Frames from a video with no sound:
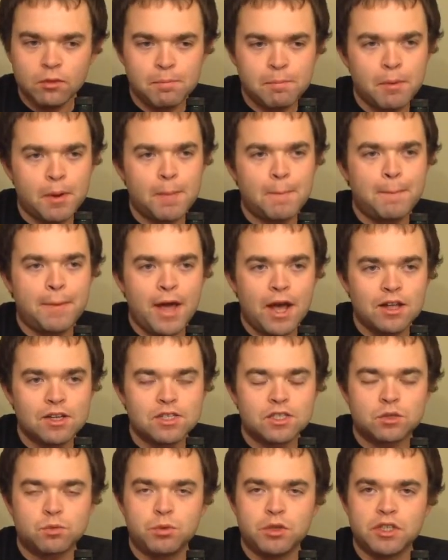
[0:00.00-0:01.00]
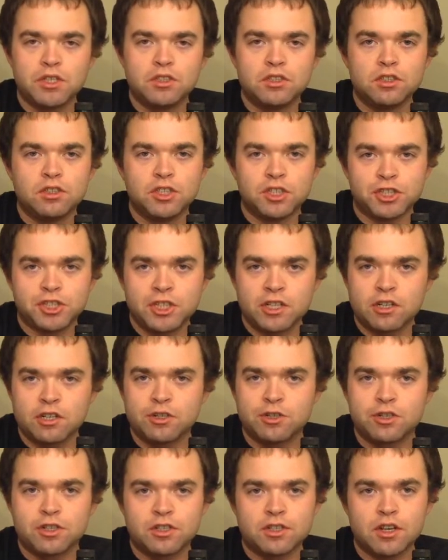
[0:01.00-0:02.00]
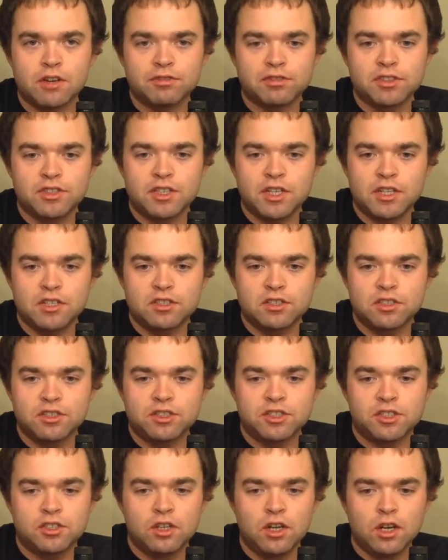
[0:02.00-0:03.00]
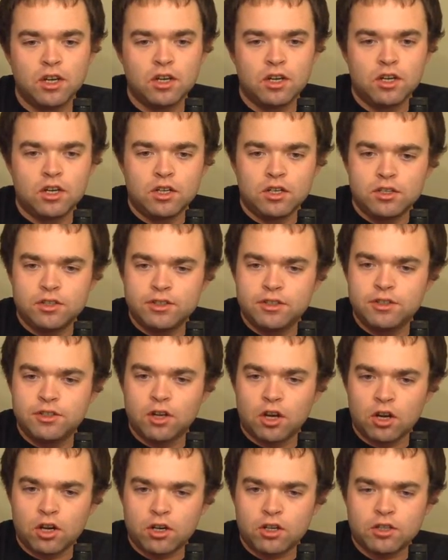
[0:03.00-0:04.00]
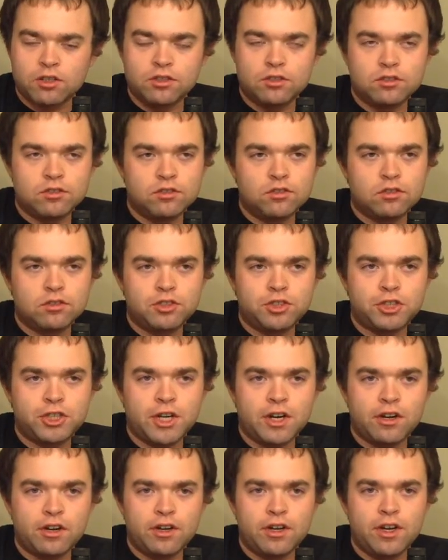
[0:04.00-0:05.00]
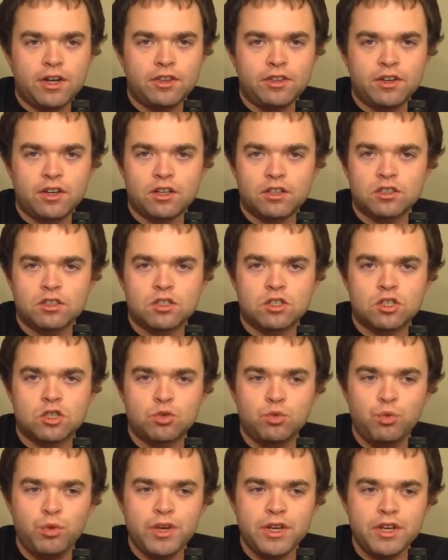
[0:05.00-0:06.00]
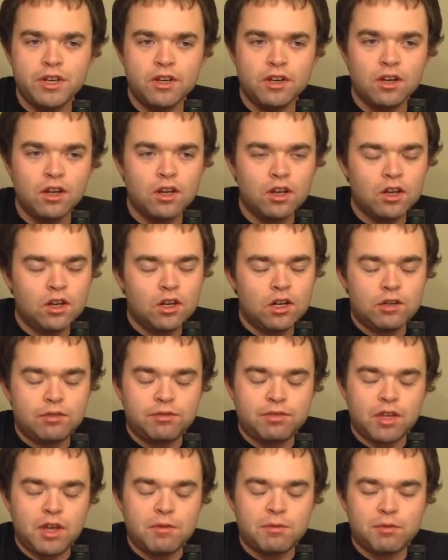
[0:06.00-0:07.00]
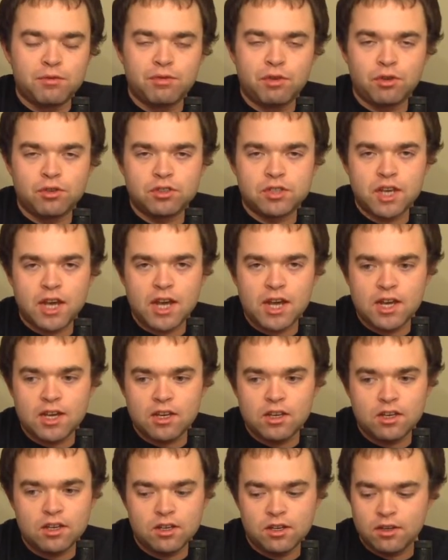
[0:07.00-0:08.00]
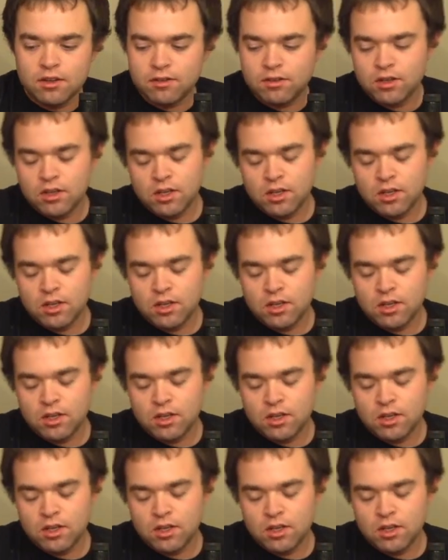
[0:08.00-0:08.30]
But balanced with the sherry, you can definitely taste this dark sherry in there, sweet, flavorful, tangy.